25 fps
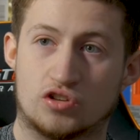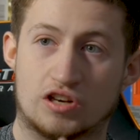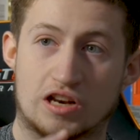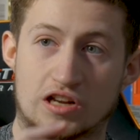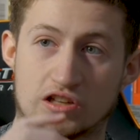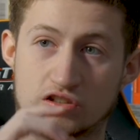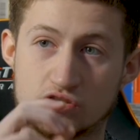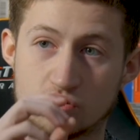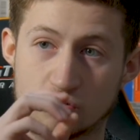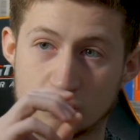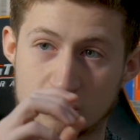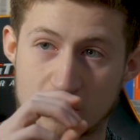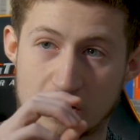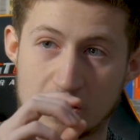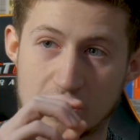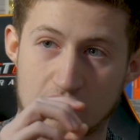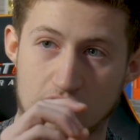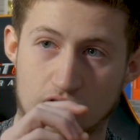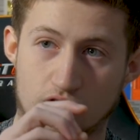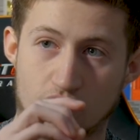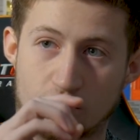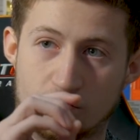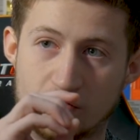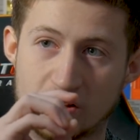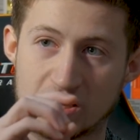you need to take
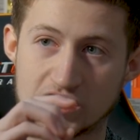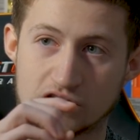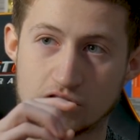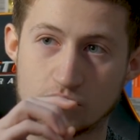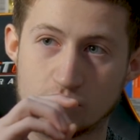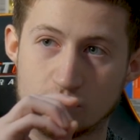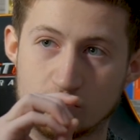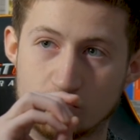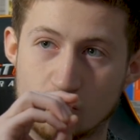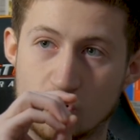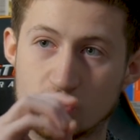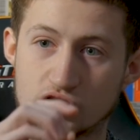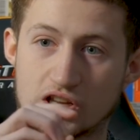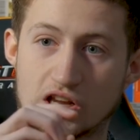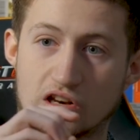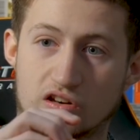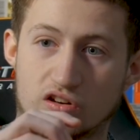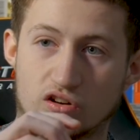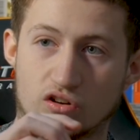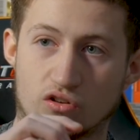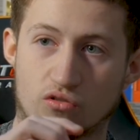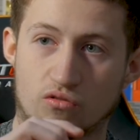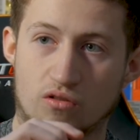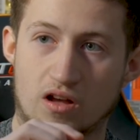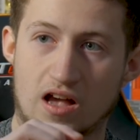little things from what they
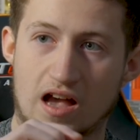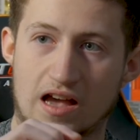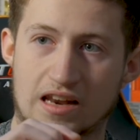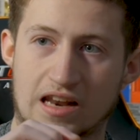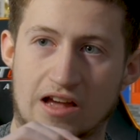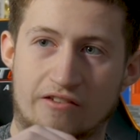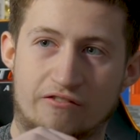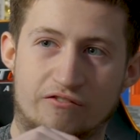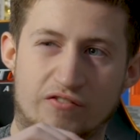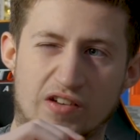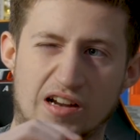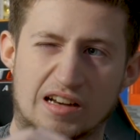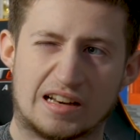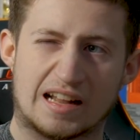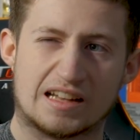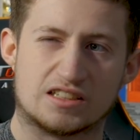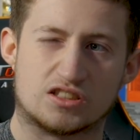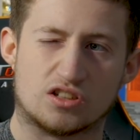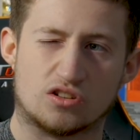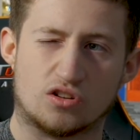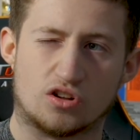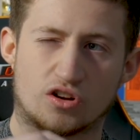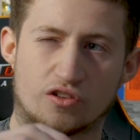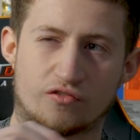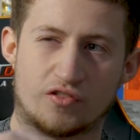do, and I think that's
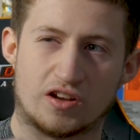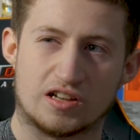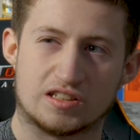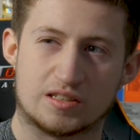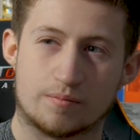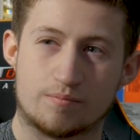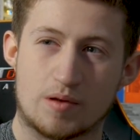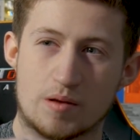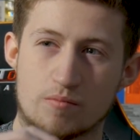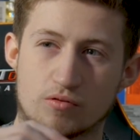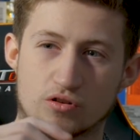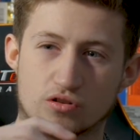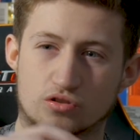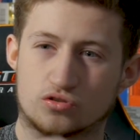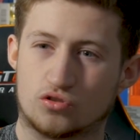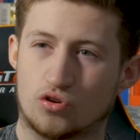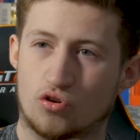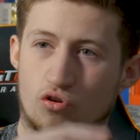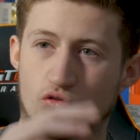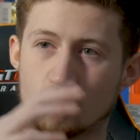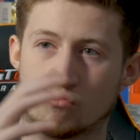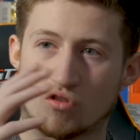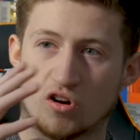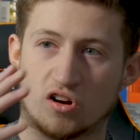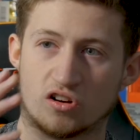a lot of things that people just
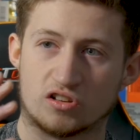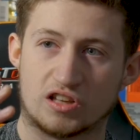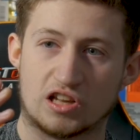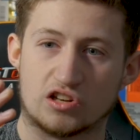go wrong.